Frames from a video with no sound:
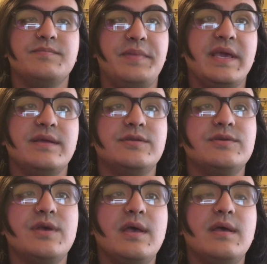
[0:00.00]

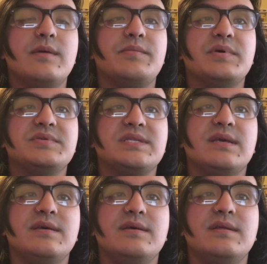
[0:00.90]
page
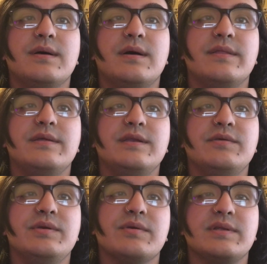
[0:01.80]
posted on the New
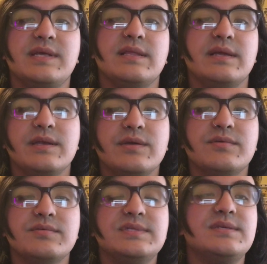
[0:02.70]
York Daily
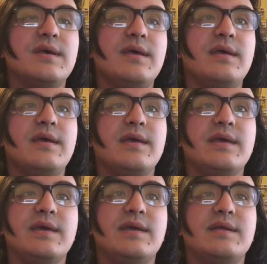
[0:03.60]
News
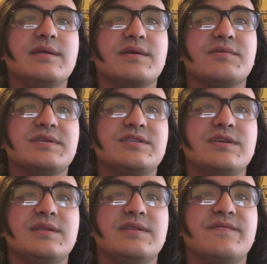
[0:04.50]
in
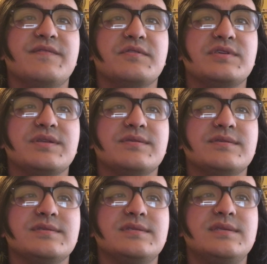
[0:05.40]
Christian
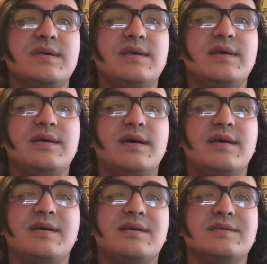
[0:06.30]
devotionals,
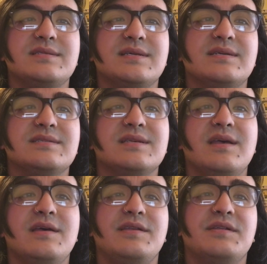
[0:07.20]
says,
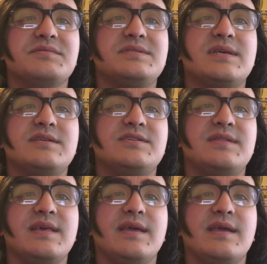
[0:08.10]
no such
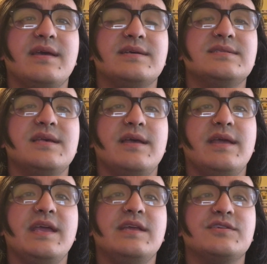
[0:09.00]
thing as
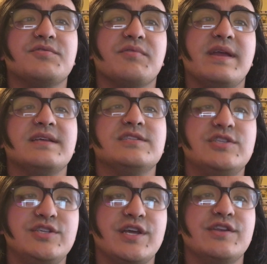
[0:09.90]
a
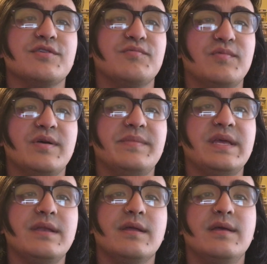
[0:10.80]
transgender
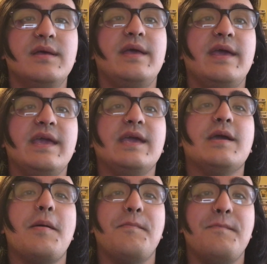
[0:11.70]
woman. A
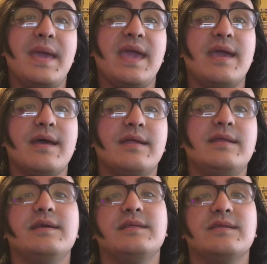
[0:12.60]

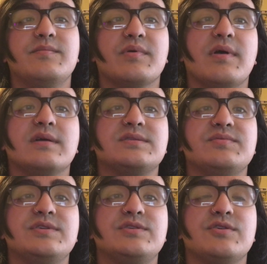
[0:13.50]
man in the Bronx
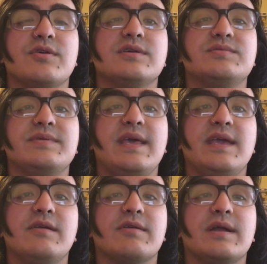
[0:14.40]
was charged with
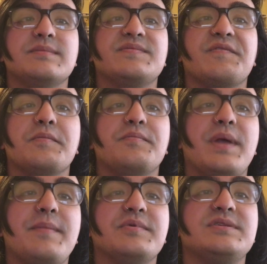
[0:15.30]
hate crimes for
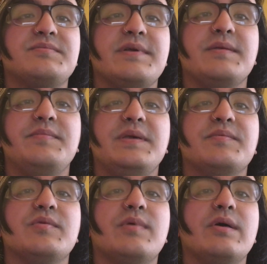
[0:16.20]
pepper spraying
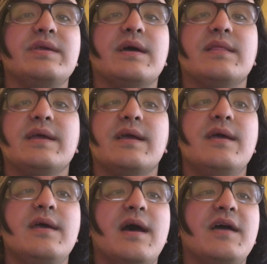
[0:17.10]
people while yelling,
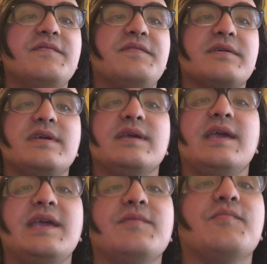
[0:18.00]
I fucking
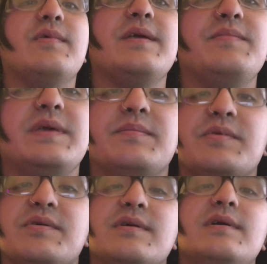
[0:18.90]
hate white
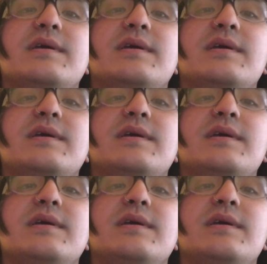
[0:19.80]
people.